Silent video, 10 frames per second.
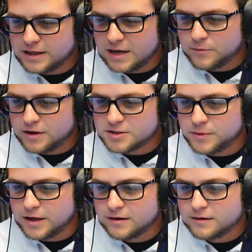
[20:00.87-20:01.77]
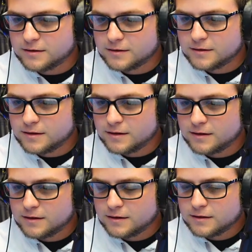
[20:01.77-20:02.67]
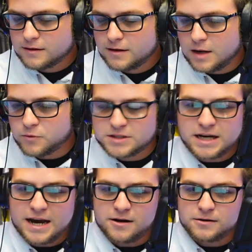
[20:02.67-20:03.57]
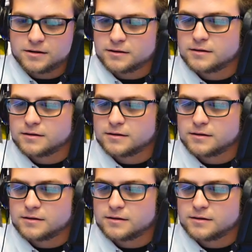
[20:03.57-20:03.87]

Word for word: that much, man. I'm retired.